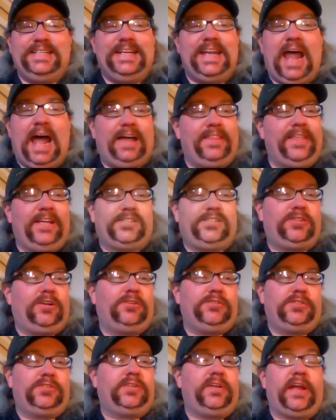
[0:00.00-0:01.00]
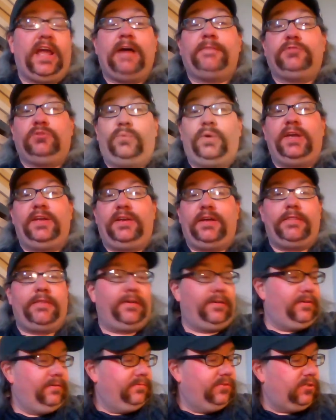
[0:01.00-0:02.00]
nah, that's all just going to have to wait, I
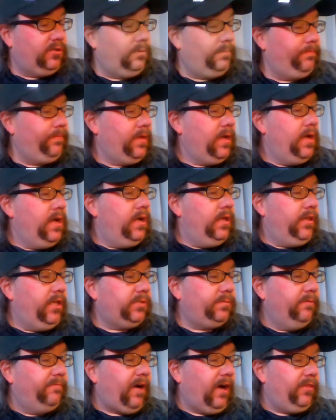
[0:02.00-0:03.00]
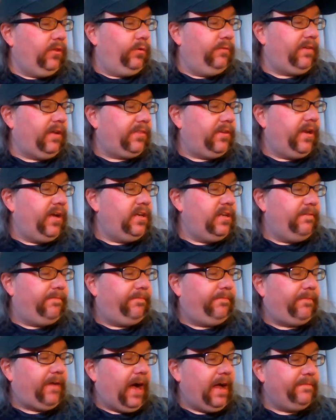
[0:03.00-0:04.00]
think. So. Let's move on though. We've got the
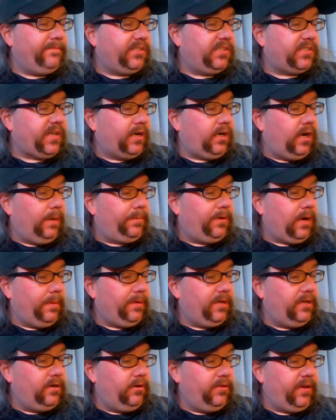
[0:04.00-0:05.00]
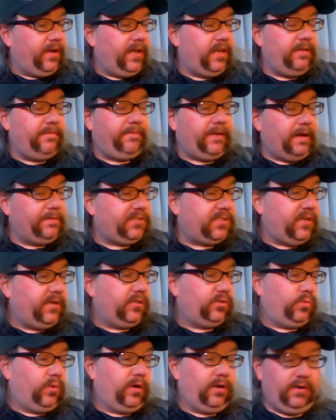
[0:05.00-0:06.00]
95 set upcoming here. And the 95 set
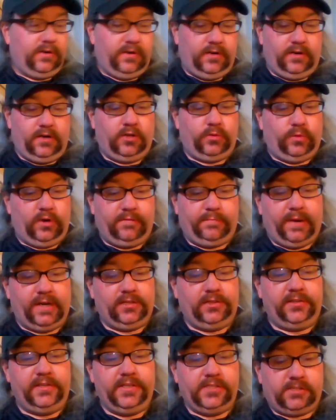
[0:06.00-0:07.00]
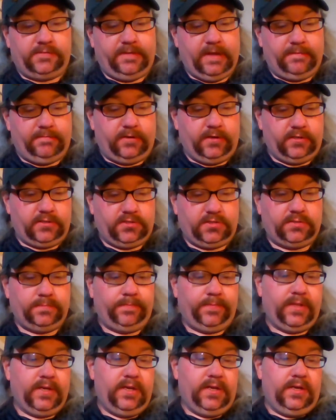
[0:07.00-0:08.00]
is one another one of my least favorite
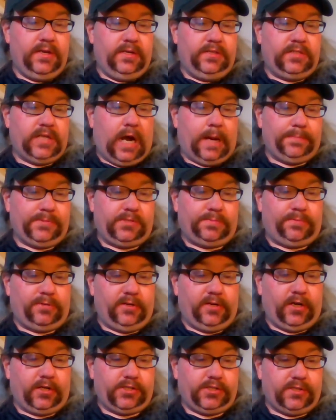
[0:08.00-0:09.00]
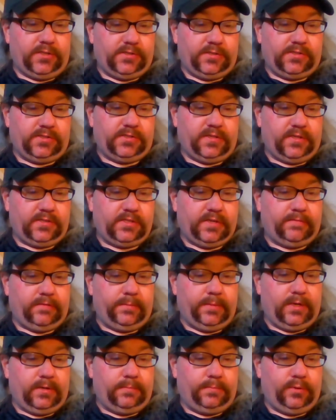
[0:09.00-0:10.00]
Topps productions that's ever
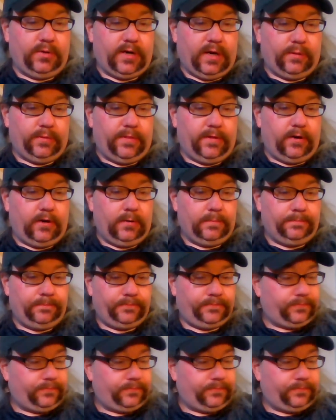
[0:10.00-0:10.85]
been put out there.